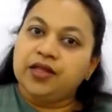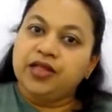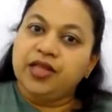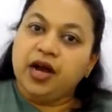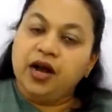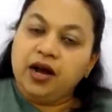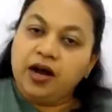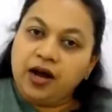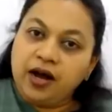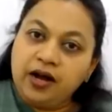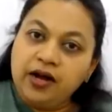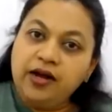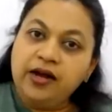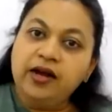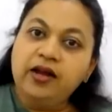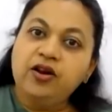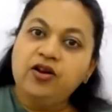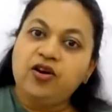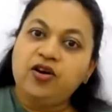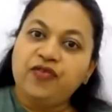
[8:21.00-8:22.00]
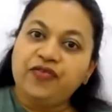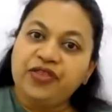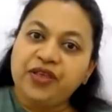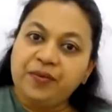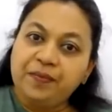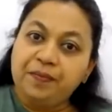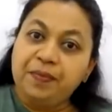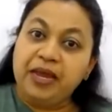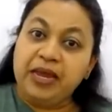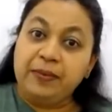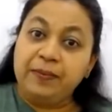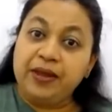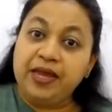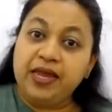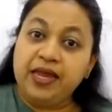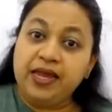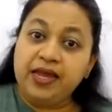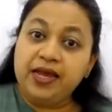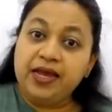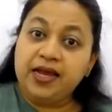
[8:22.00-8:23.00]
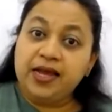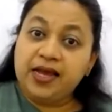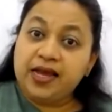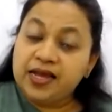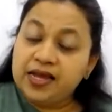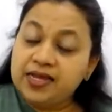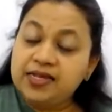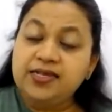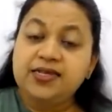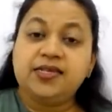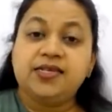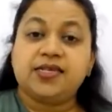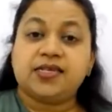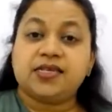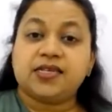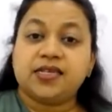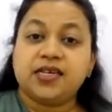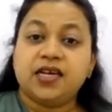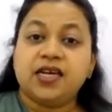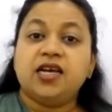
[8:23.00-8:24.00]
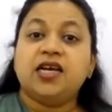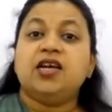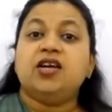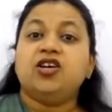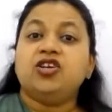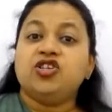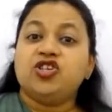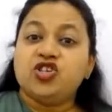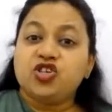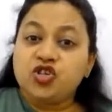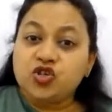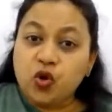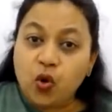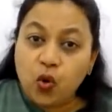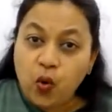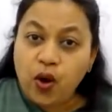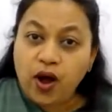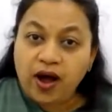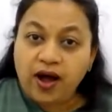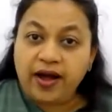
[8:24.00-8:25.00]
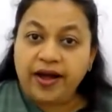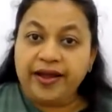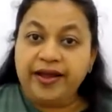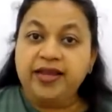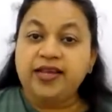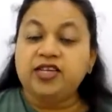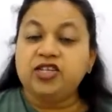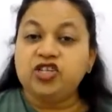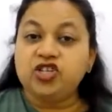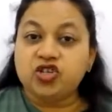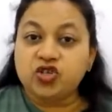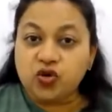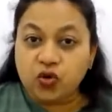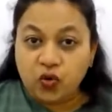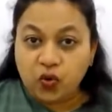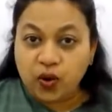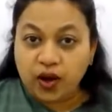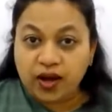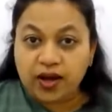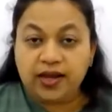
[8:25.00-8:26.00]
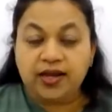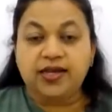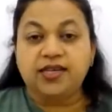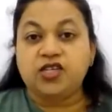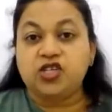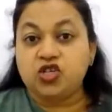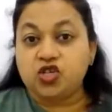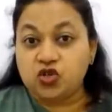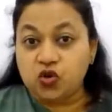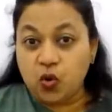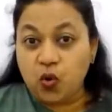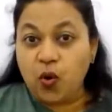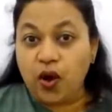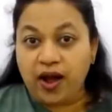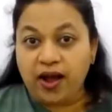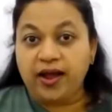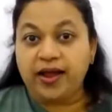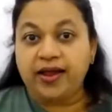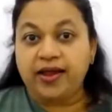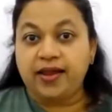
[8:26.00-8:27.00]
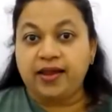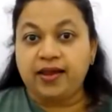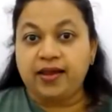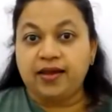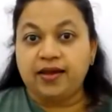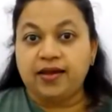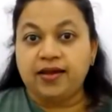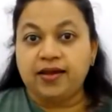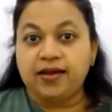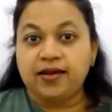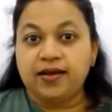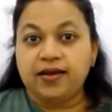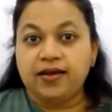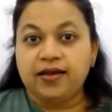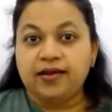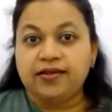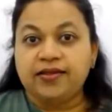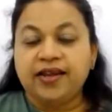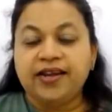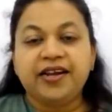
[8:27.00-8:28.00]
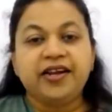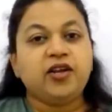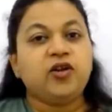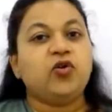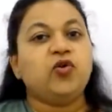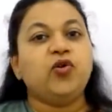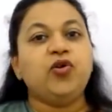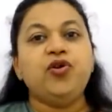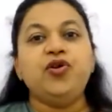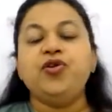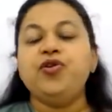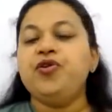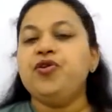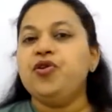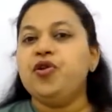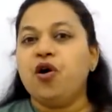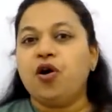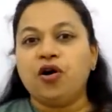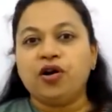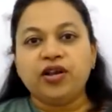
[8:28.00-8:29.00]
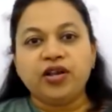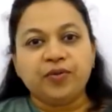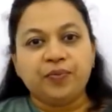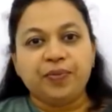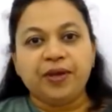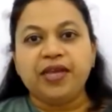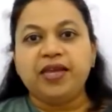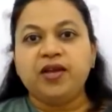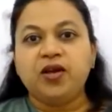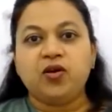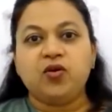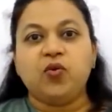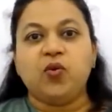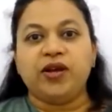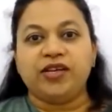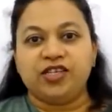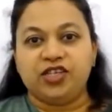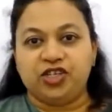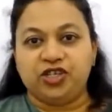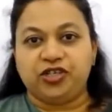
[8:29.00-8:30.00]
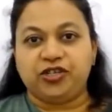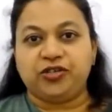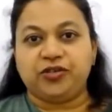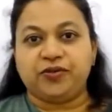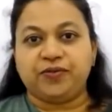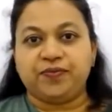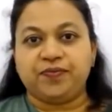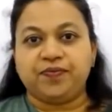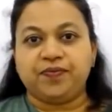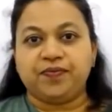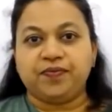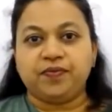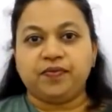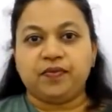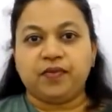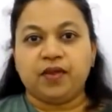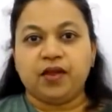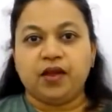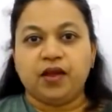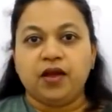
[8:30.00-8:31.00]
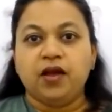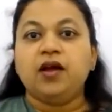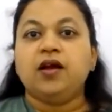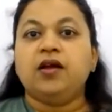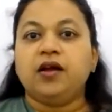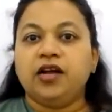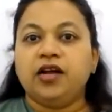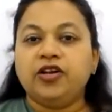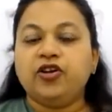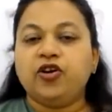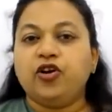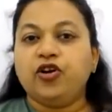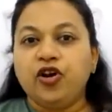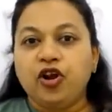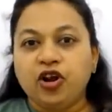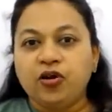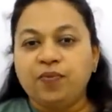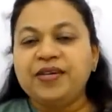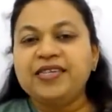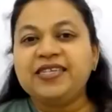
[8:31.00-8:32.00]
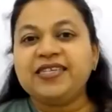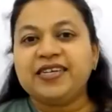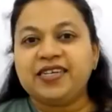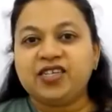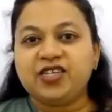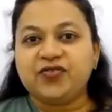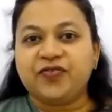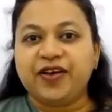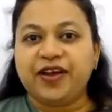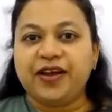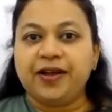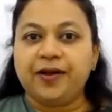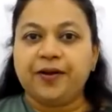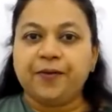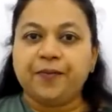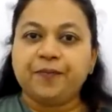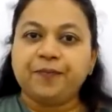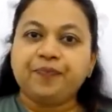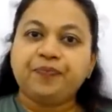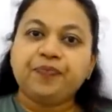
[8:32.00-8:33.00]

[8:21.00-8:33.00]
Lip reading: The hunger of the baby is so high, so high, so high that it could not be quenched. It could not be satisfied.